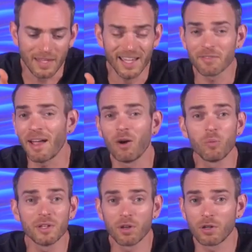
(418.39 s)
kind of how
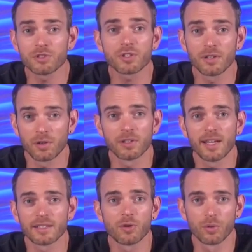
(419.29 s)
we launched an
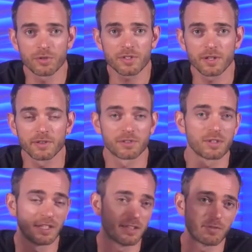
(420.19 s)
online course. There's
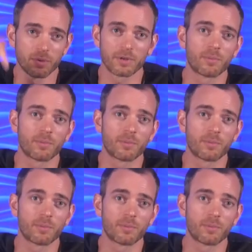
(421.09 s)
a link for it